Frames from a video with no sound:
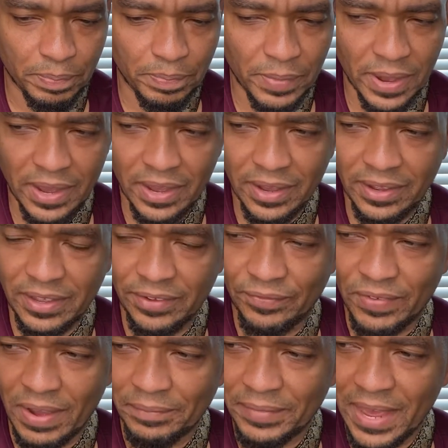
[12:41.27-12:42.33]
if
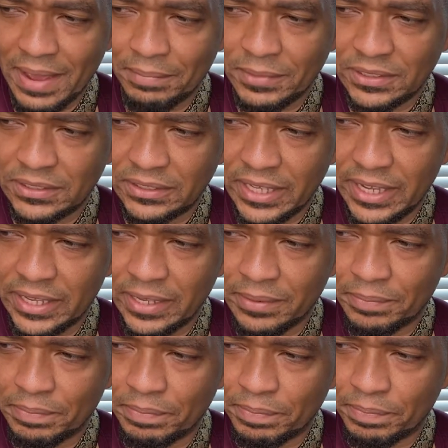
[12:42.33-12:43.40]
I'm not
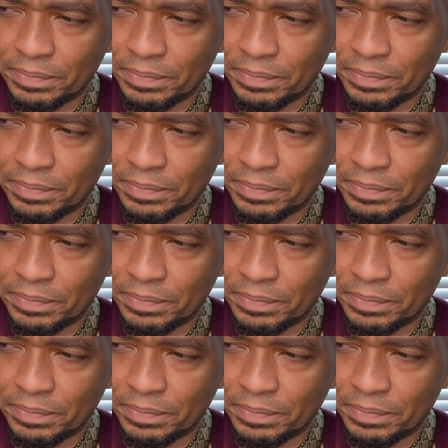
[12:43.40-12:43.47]
mistaken,